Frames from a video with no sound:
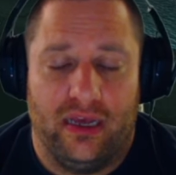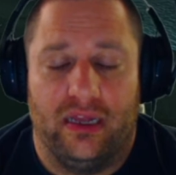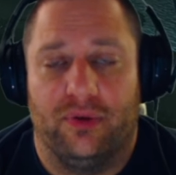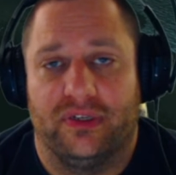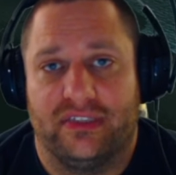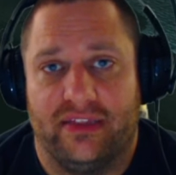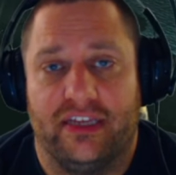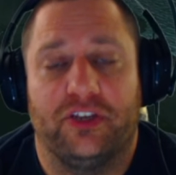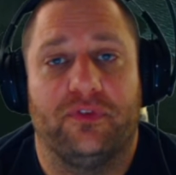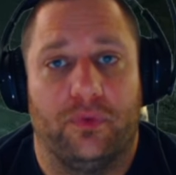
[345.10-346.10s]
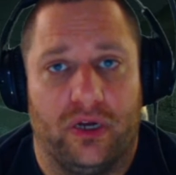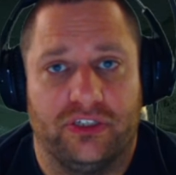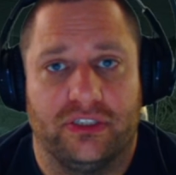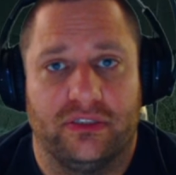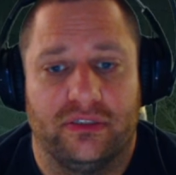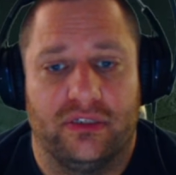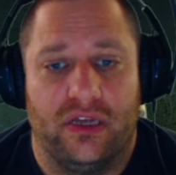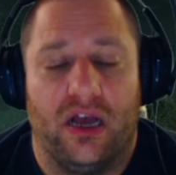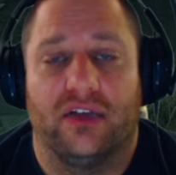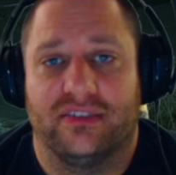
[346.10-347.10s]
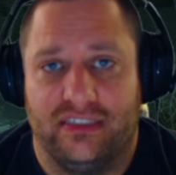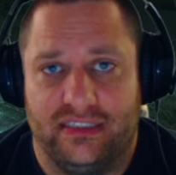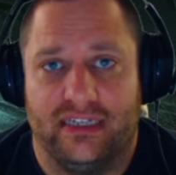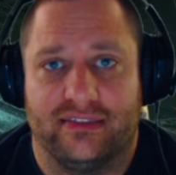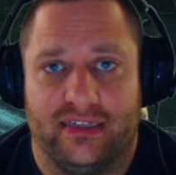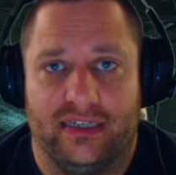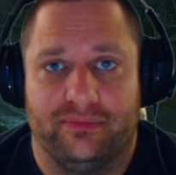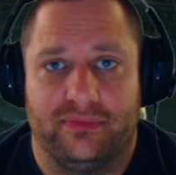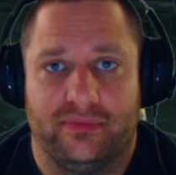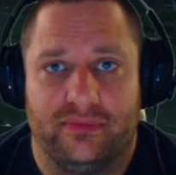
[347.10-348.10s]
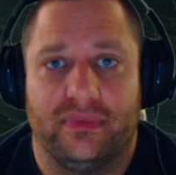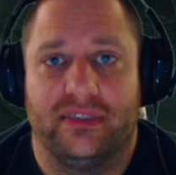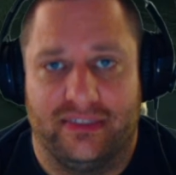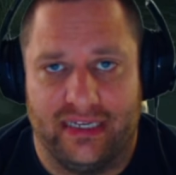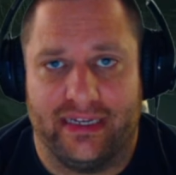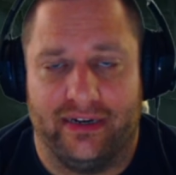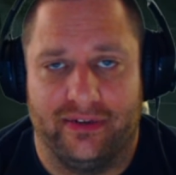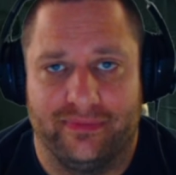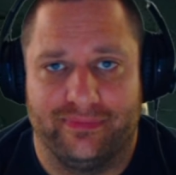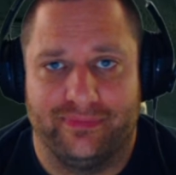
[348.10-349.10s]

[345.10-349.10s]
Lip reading: And I want to say thank you for watching. I'll see you next time. Take care.